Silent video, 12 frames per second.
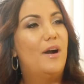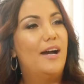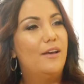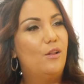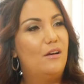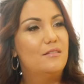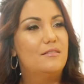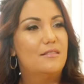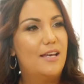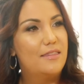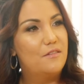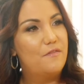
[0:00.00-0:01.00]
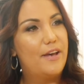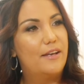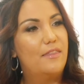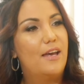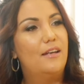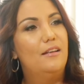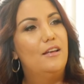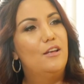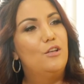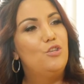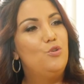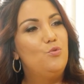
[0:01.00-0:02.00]
pile onto that the fact that
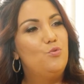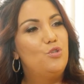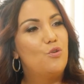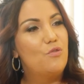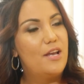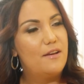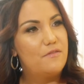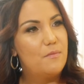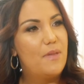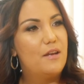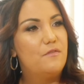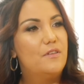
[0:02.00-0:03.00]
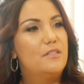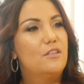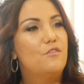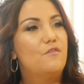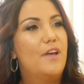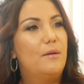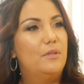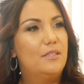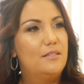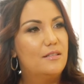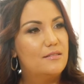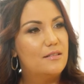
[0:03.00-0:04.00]
you don't have the benefits and your
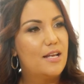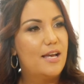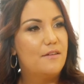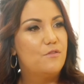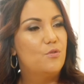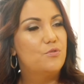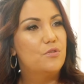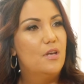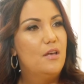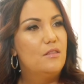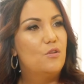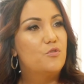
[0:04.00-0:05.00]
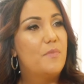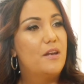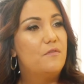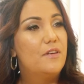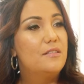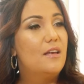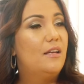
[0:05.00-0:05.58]
family doesn't have those benefits.